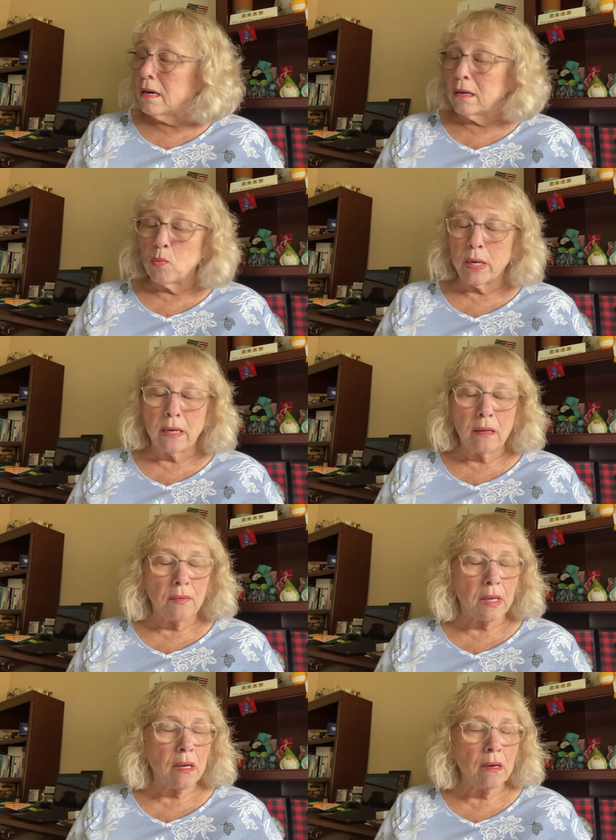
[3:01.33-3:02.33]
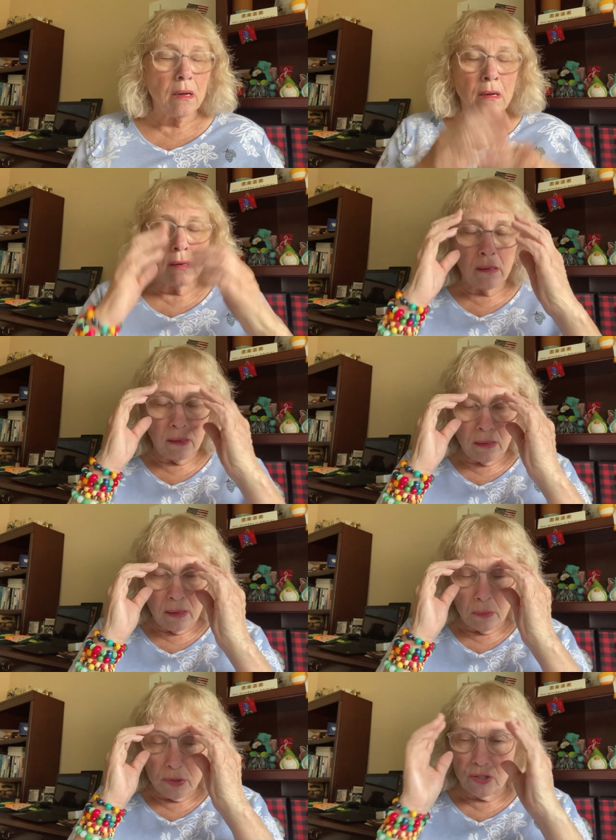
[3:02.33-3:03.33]
I went in that.
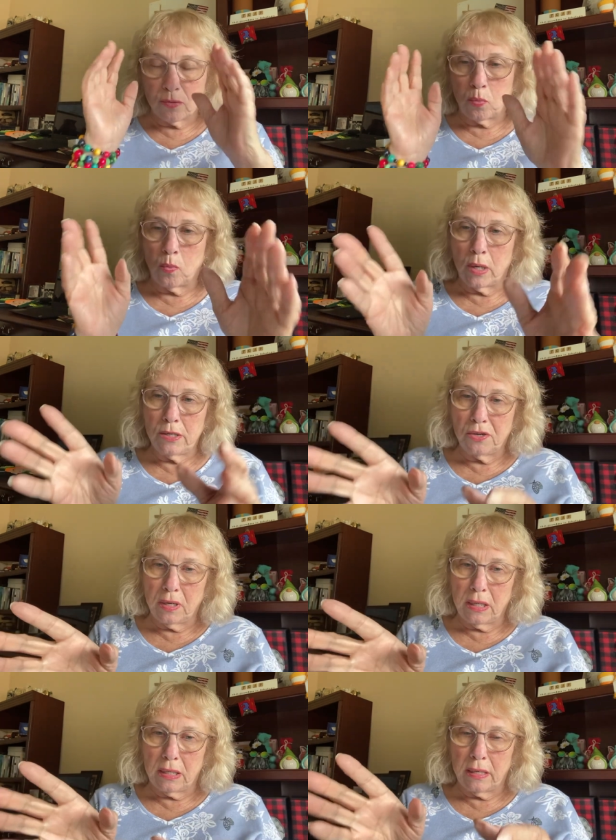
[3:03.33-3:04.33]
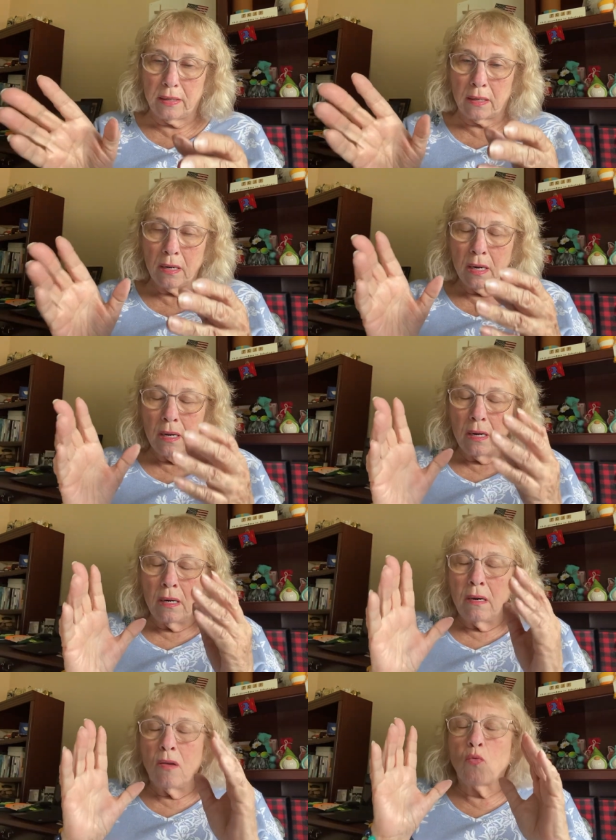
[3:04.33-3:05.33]
It was just one toilet in there,
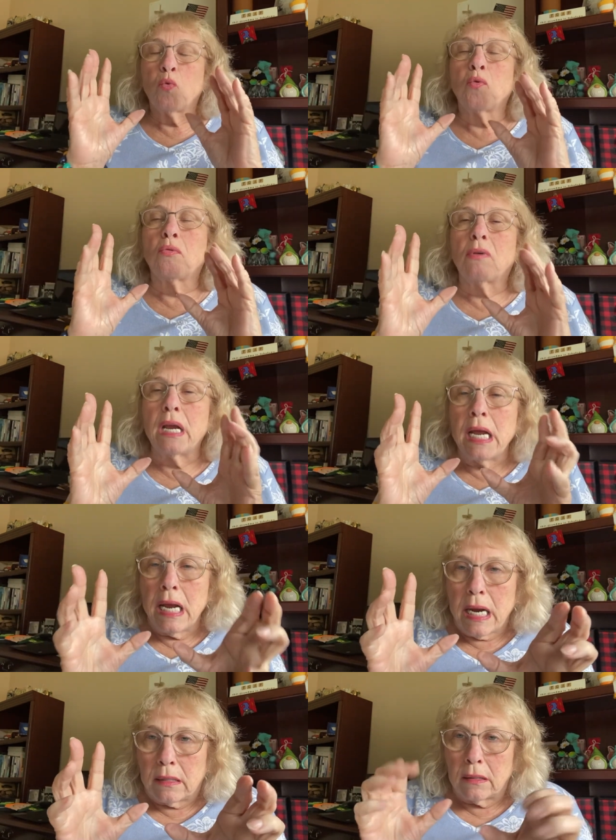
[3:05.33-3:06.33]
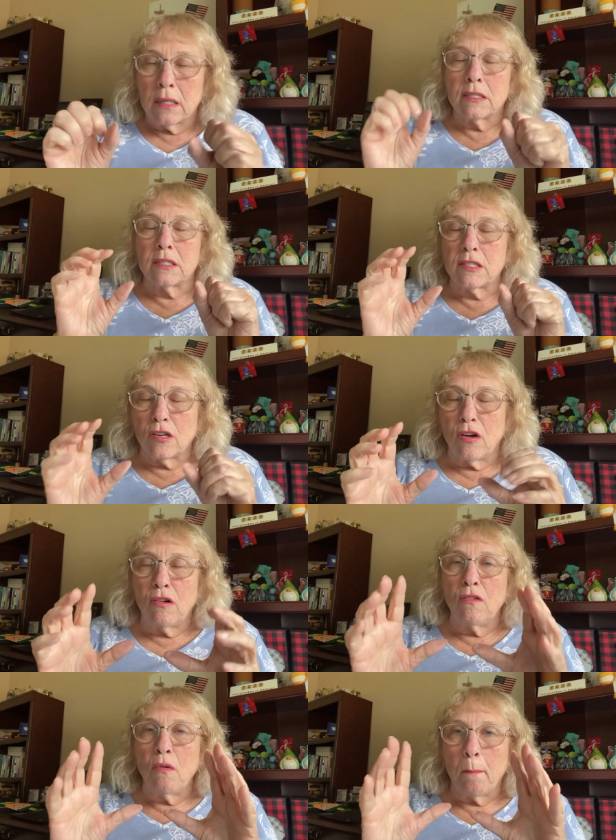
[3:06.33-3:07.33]
reeked
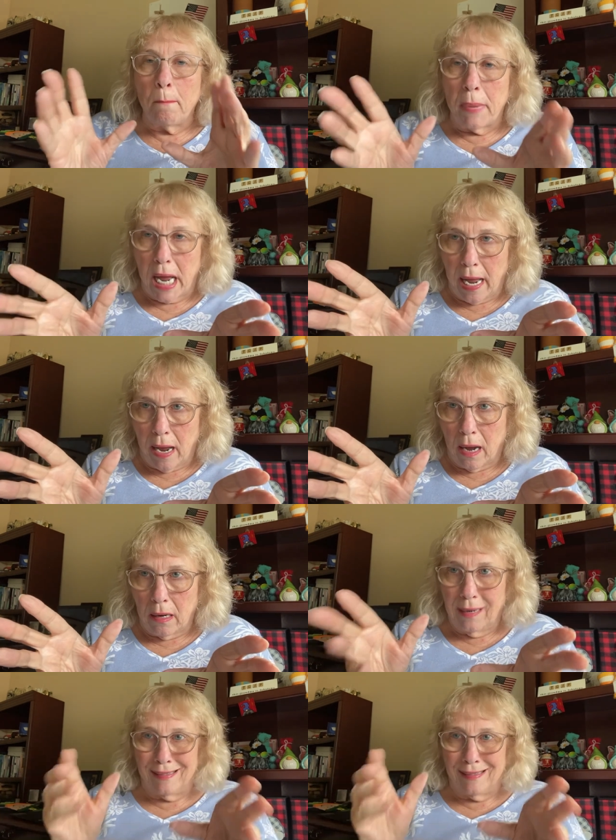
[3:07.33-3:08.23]
so bad.